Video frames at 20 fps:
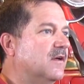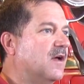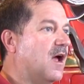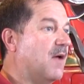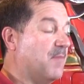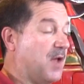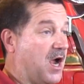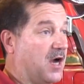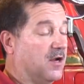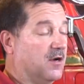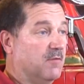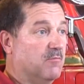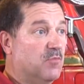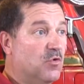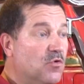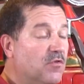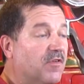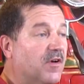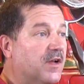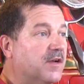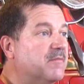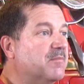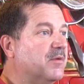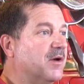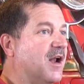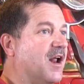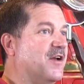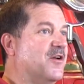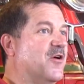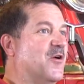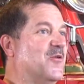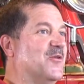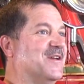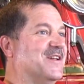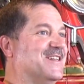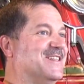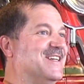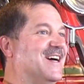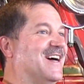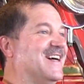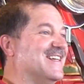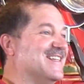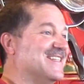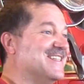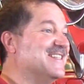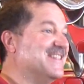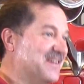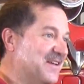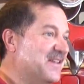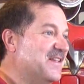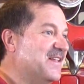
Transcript: I'm not going to move it, but I know what it does.